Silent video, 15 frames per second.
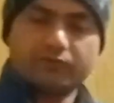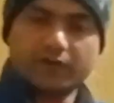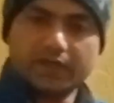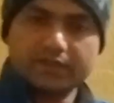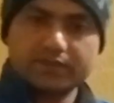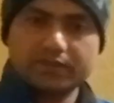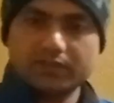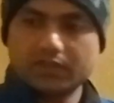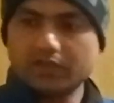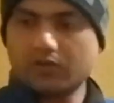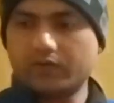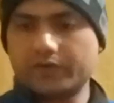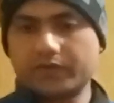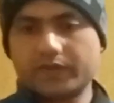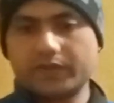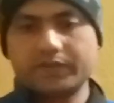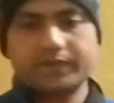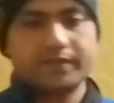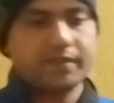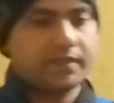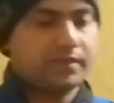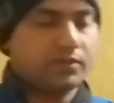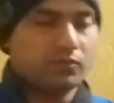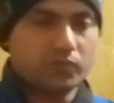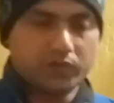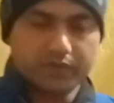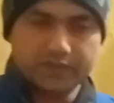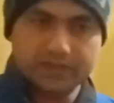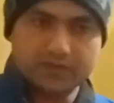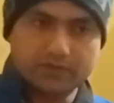functioning, or you can say the
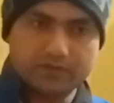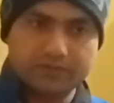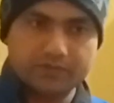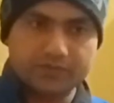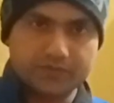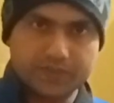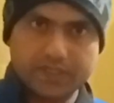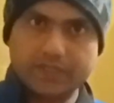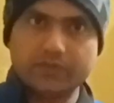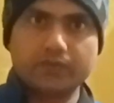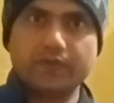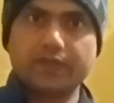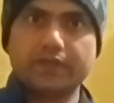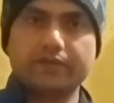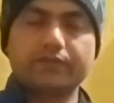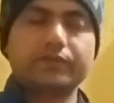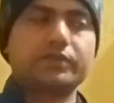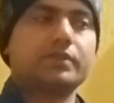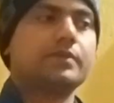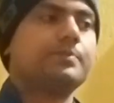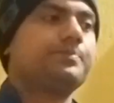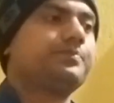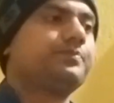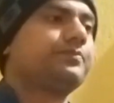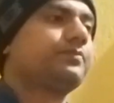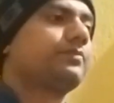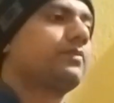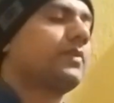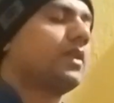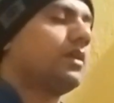working of trade unions.
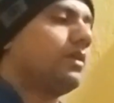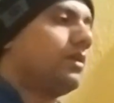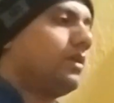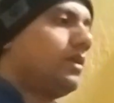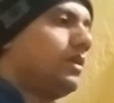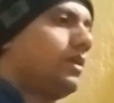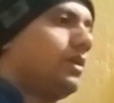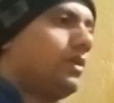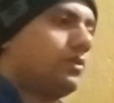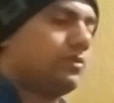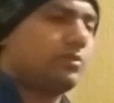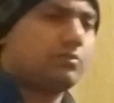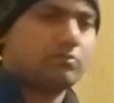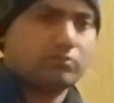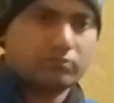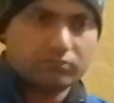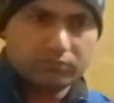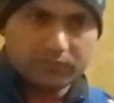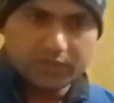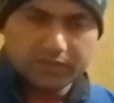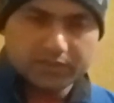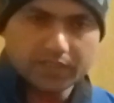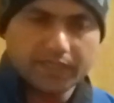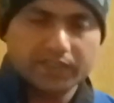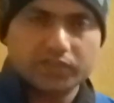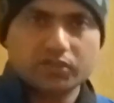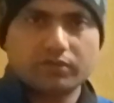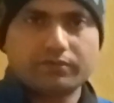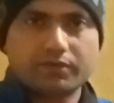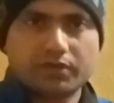So these
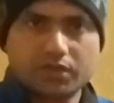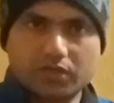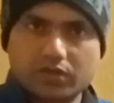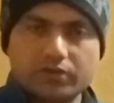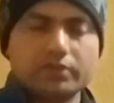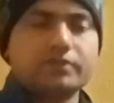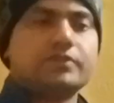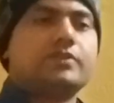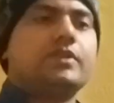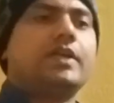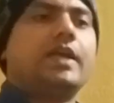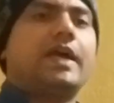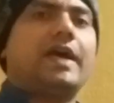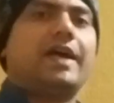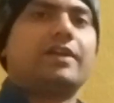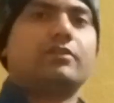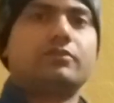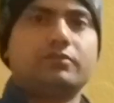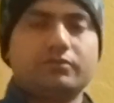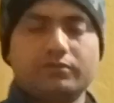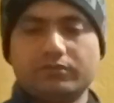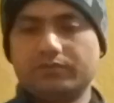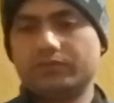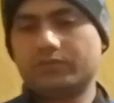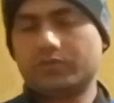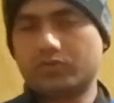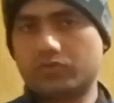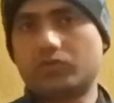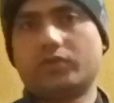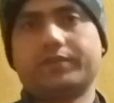kinds of hurdles they had to
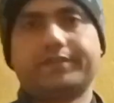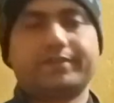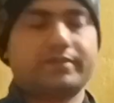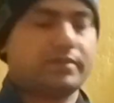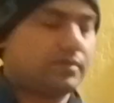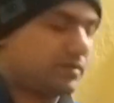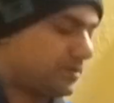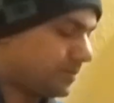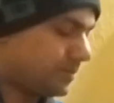cross.